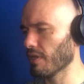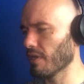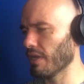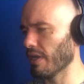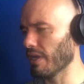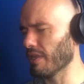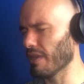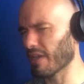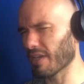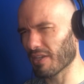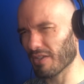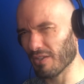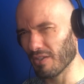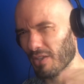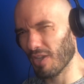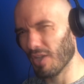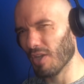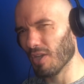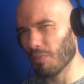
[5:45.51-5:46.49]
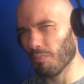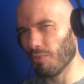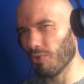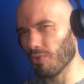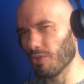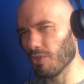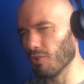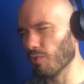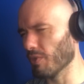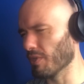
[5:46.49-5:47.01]
And that can
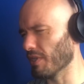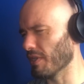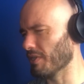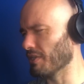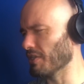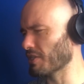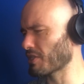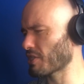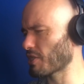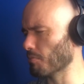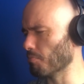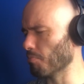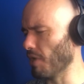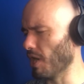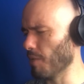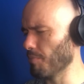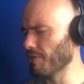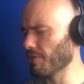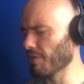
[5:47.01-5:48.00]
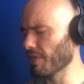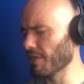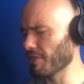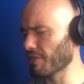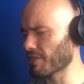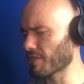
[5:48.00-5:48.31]
put you in a discombobulated